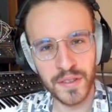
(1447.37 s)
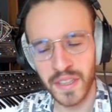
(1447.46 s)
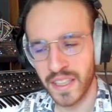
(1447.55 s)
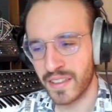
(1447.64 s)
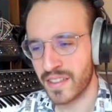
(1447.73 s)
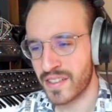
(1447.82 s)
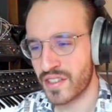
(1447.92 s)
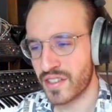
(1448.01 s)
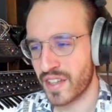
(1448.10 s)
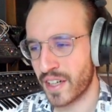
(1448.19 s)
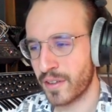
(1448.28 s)
and
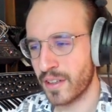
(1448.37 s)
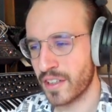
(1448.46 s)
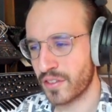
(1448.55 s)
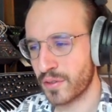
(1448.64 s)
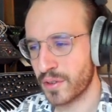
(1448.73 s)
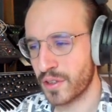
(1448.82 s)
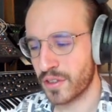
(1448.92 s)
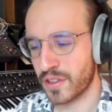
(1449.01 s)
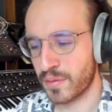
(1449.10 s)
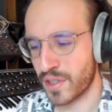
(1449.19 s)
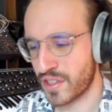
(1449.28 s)
they call it New York
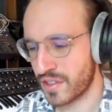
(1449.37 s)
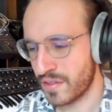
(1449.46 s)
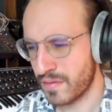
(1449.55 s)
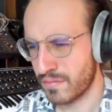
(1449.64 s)
compression,